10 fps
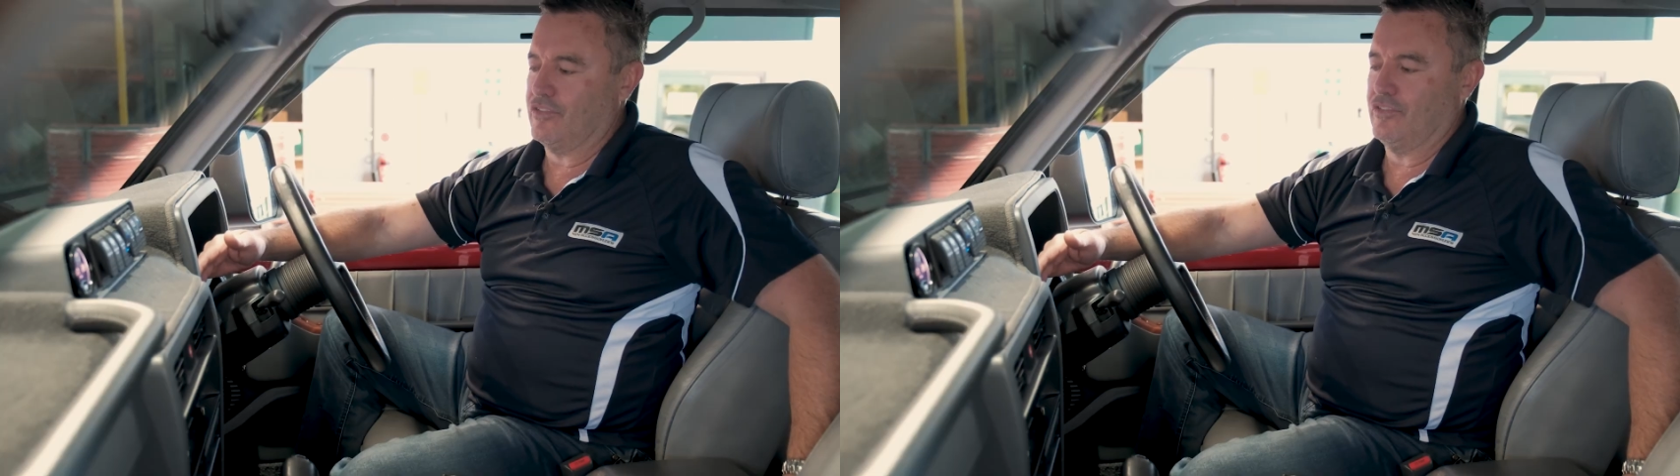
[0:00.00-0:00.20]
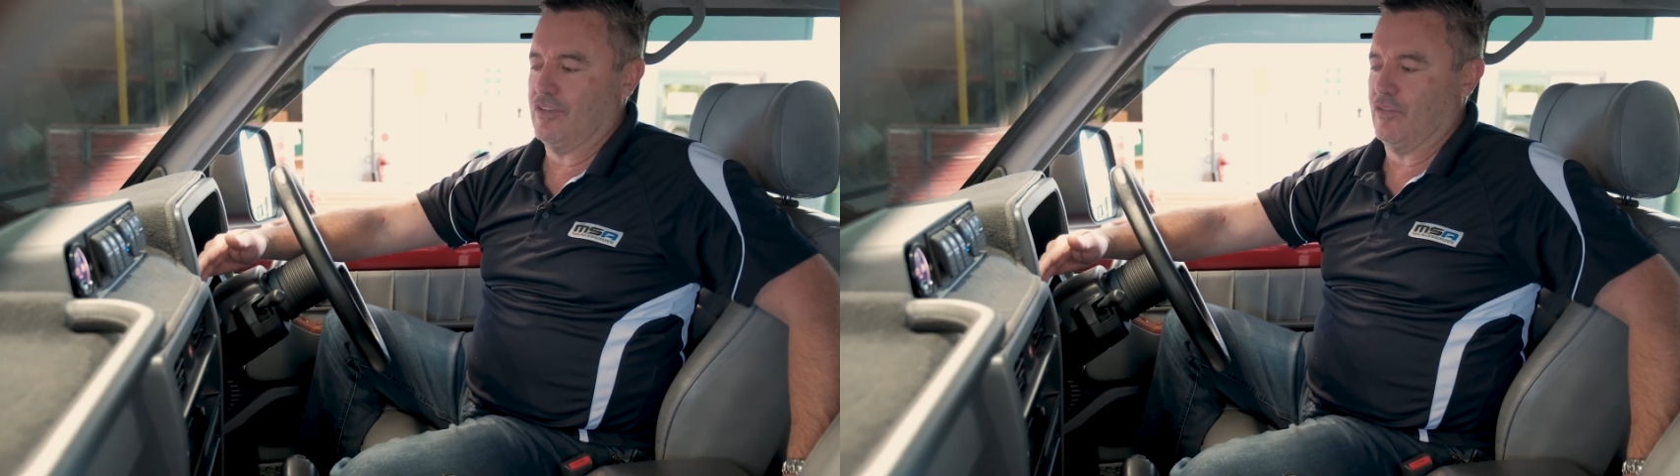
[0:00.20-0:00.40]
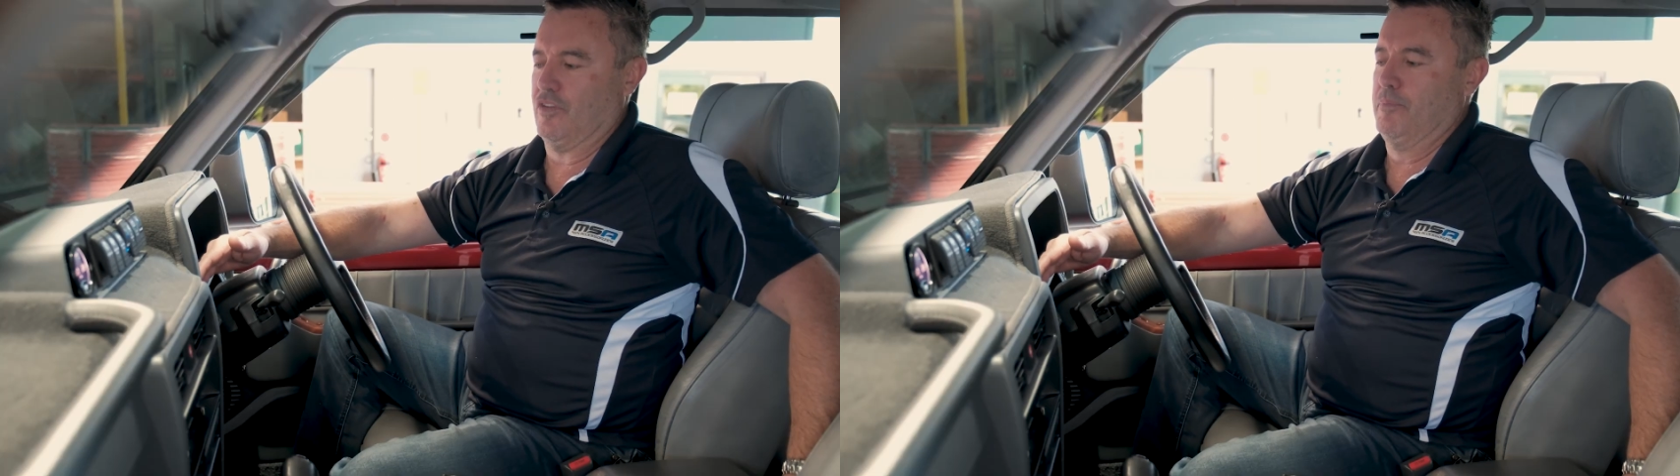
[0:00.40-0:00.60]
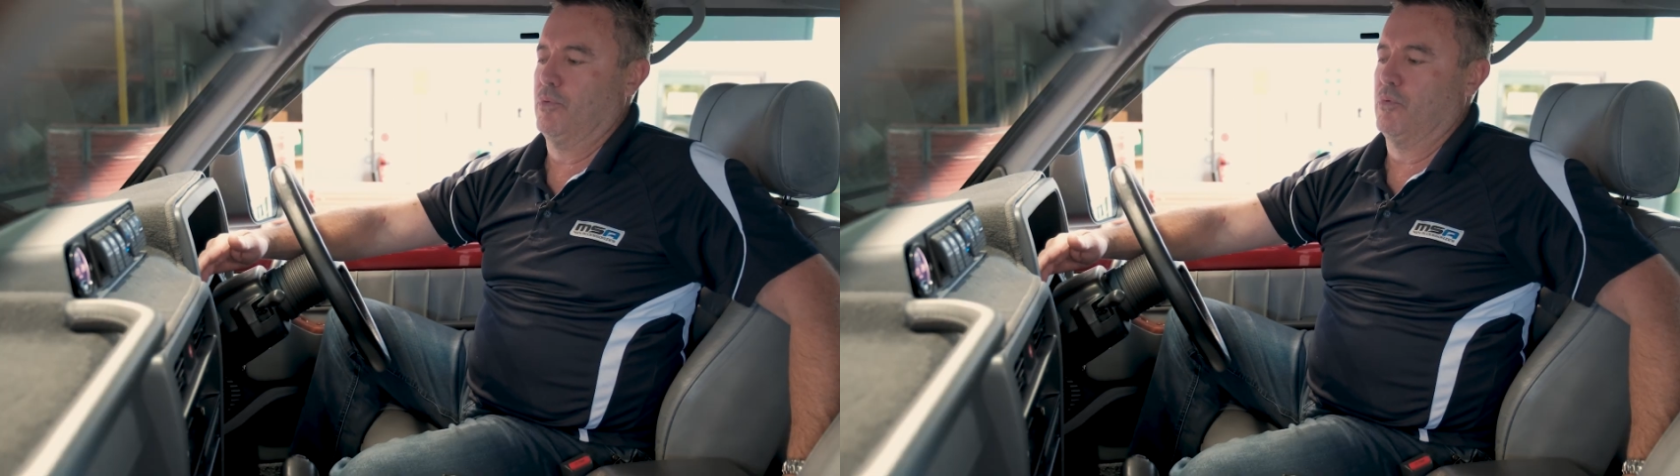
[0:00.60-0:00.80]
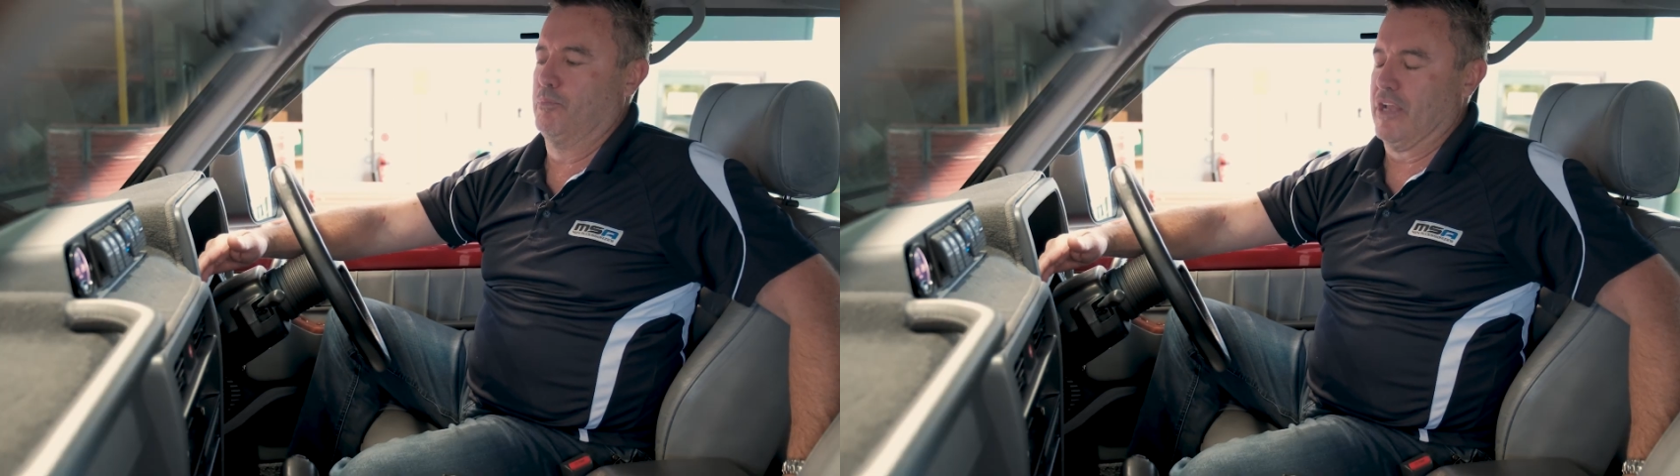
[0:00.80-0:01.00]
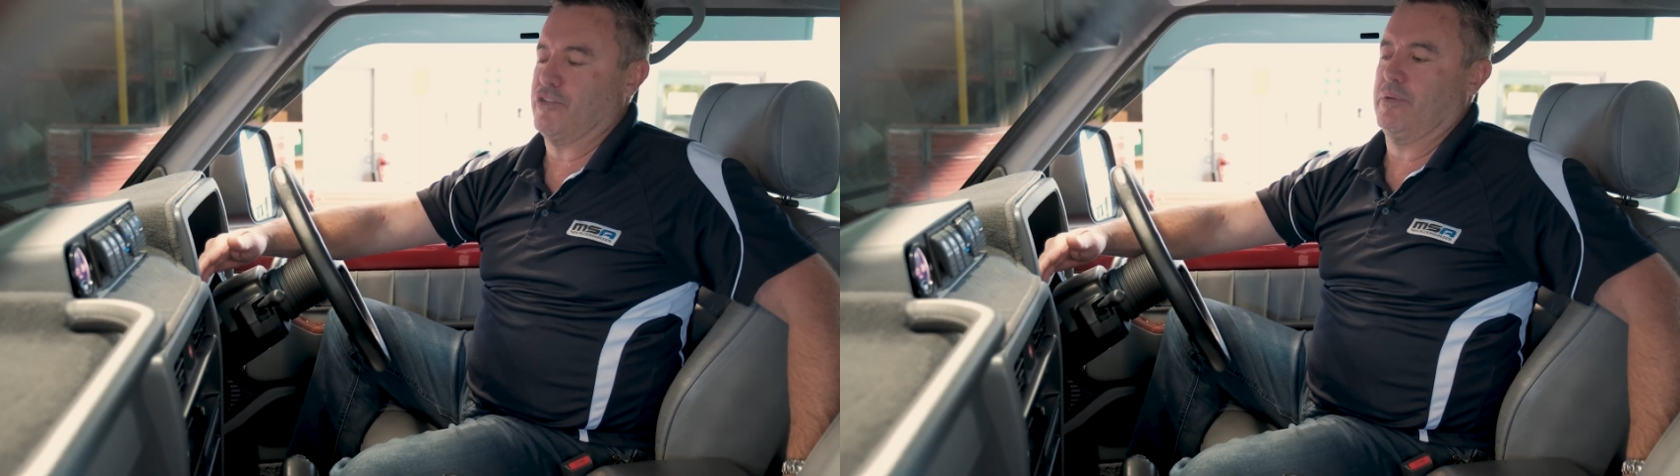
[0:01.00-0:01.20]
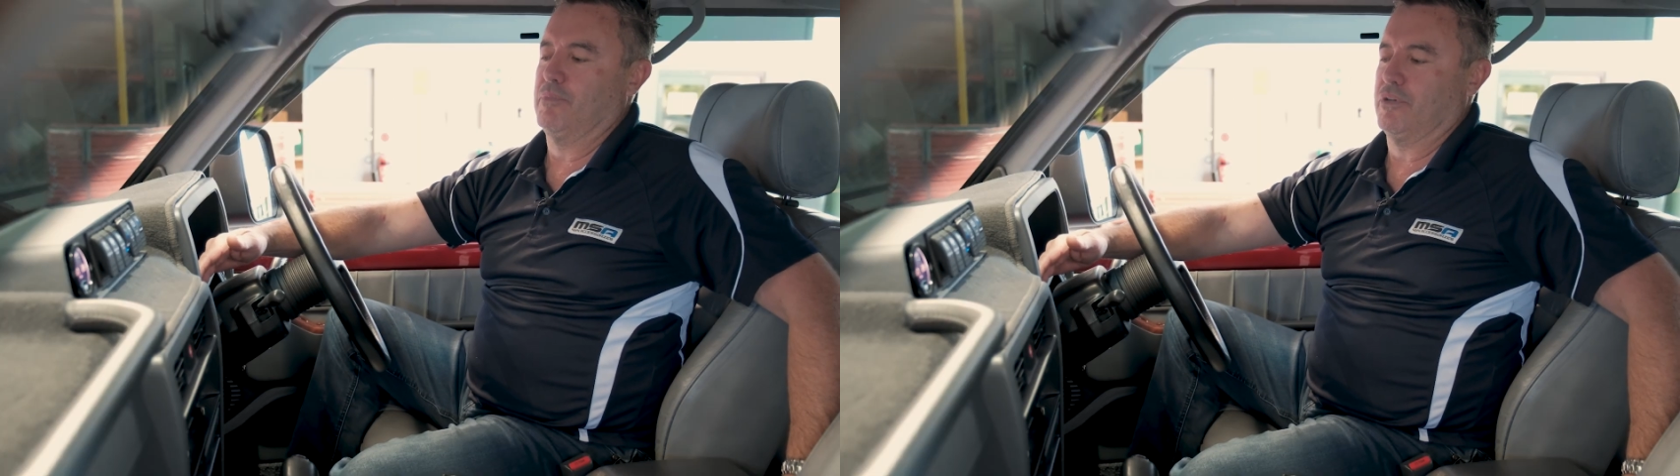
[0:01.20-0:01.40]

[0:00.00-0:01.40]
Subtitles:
just a simple battery